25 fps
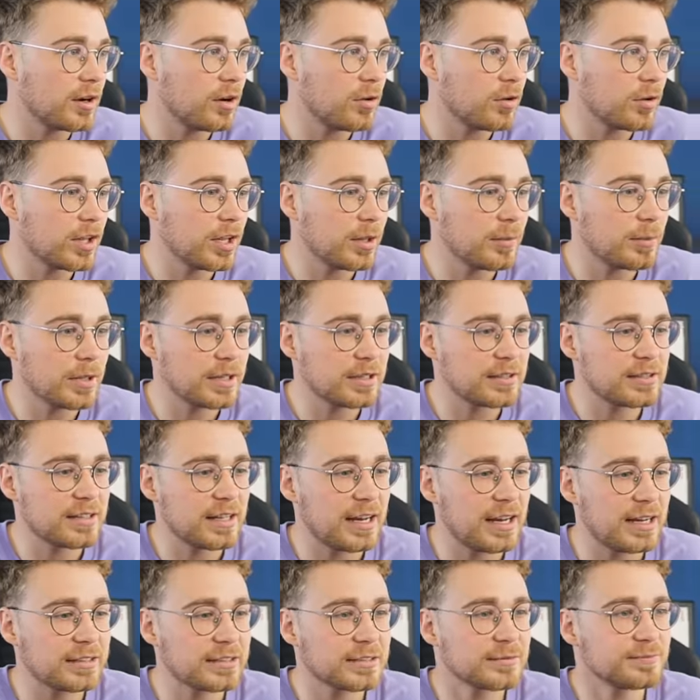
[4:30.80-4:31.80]
goalkeeping
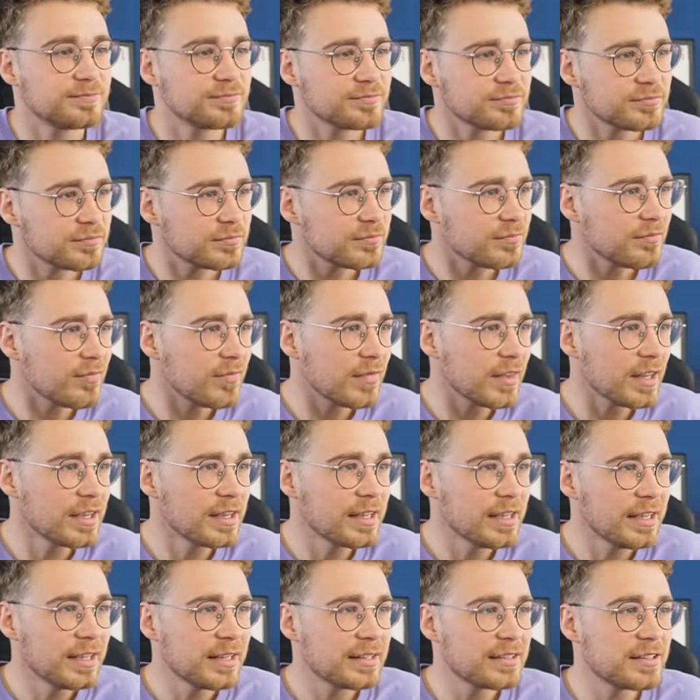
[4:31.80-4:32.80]
stats.
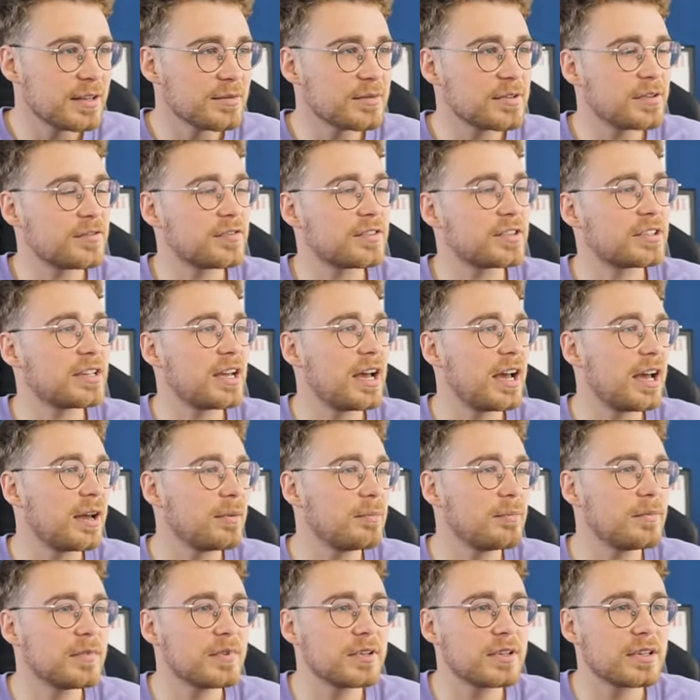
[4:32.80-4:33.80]
In terms
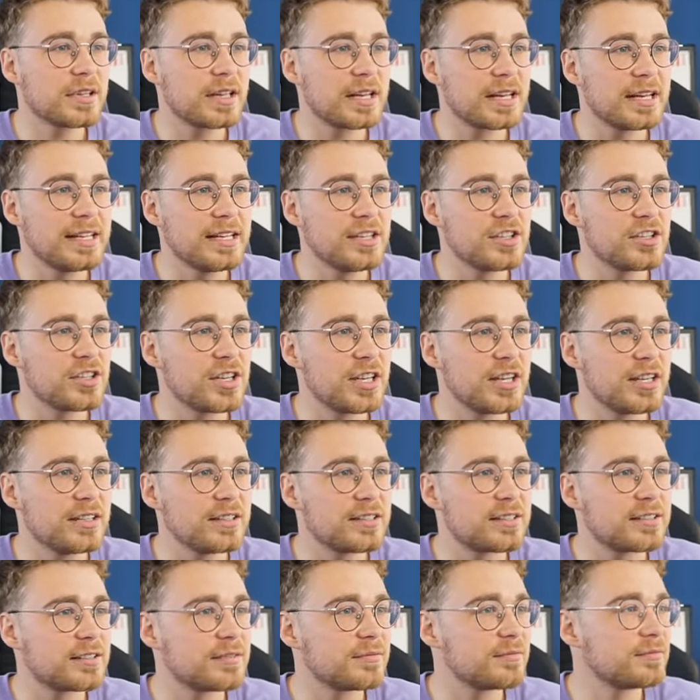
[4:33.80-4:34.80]
of clean
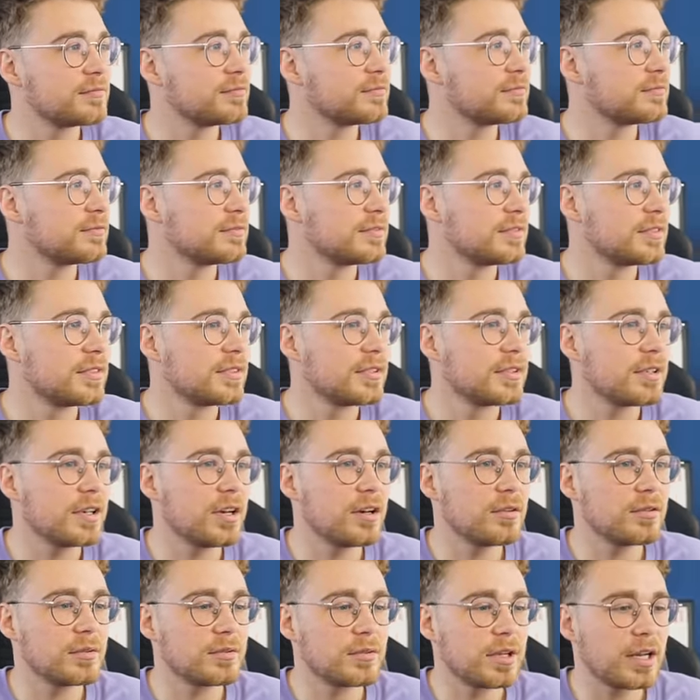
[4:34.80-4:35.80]
sheets.
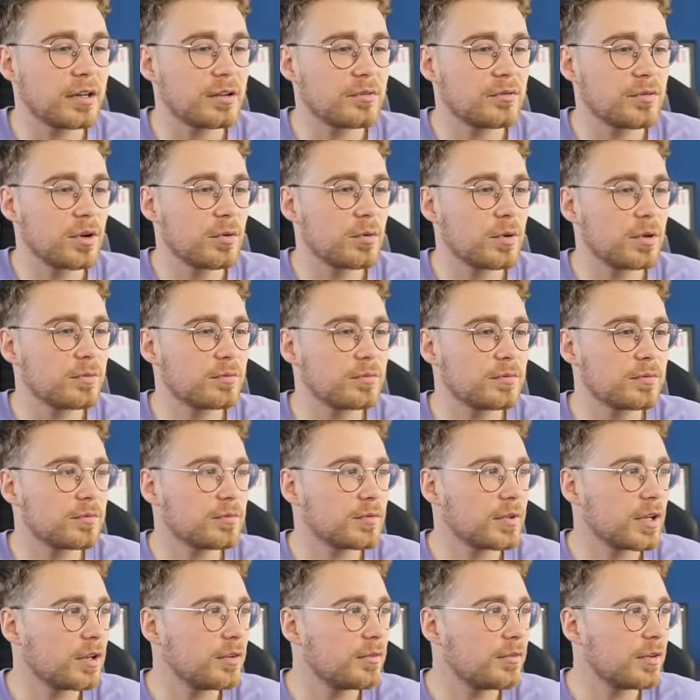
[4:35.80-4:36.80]
Oh, hang on, wrong one.
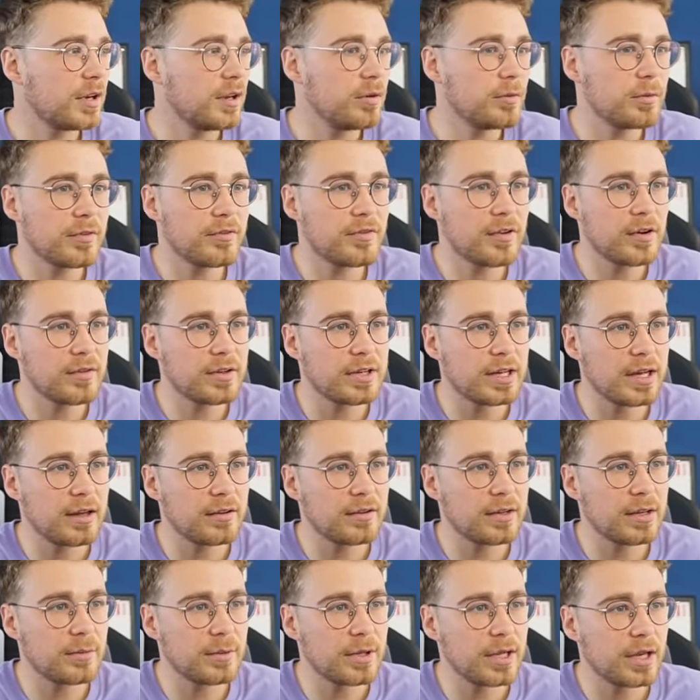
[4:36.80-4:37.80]
A little bit further
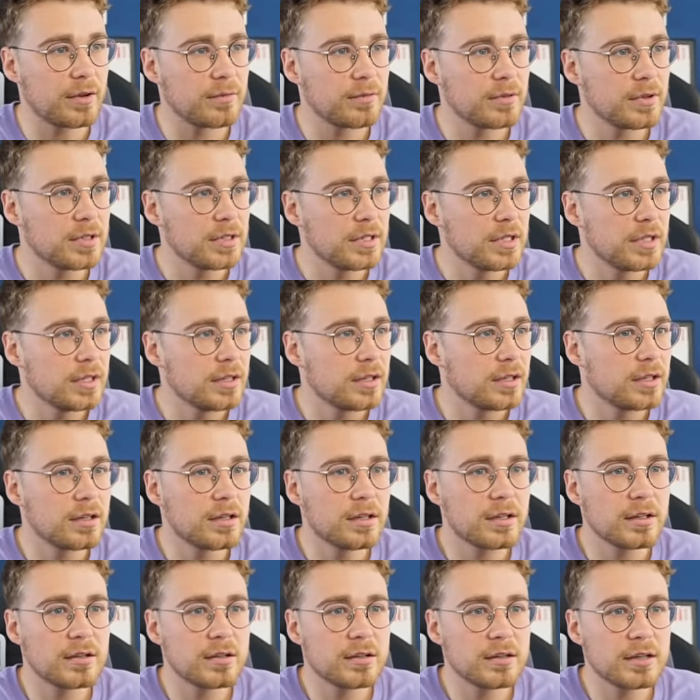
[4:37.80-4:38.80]
down. Here we go.
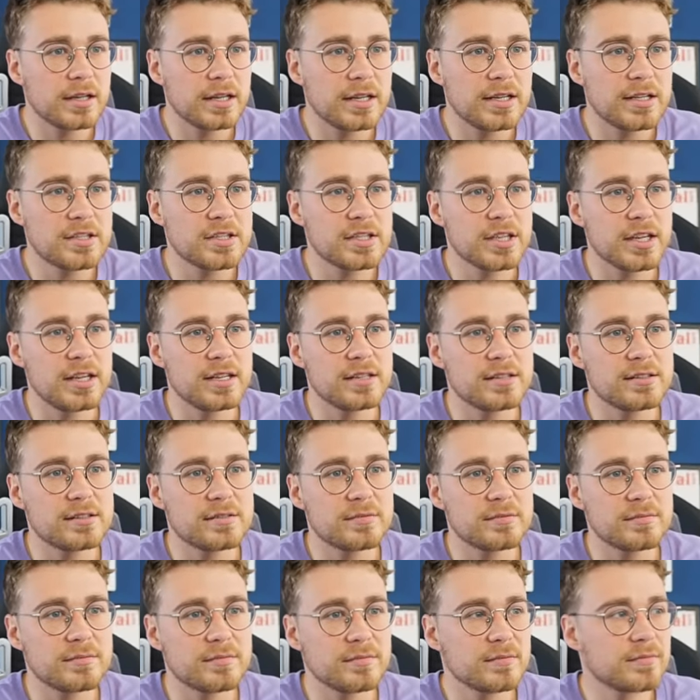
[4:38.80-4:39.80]
Clean sheets.